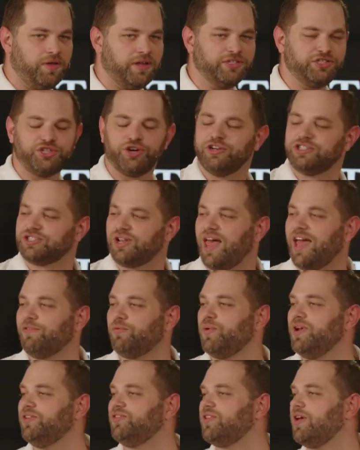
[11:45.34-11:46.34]
In church
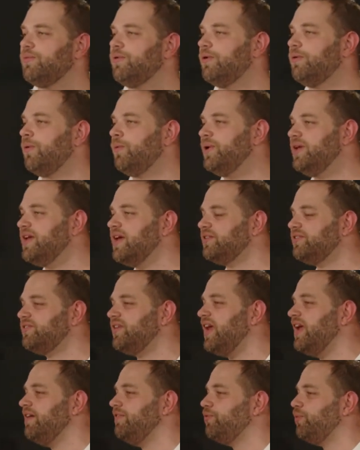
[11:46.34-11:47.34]
life, we say, well, when we get
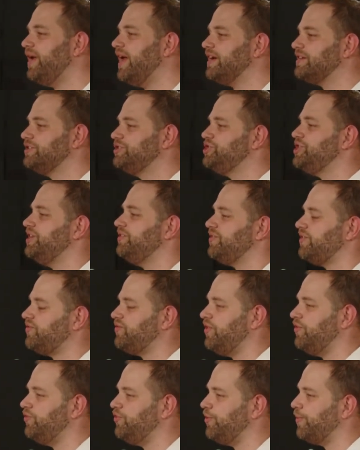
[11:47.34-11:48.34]
saved, we ask
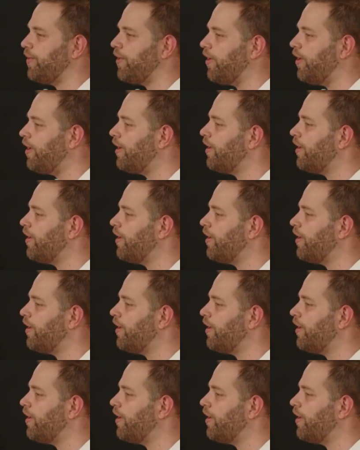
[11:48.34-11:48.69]
Jesus into our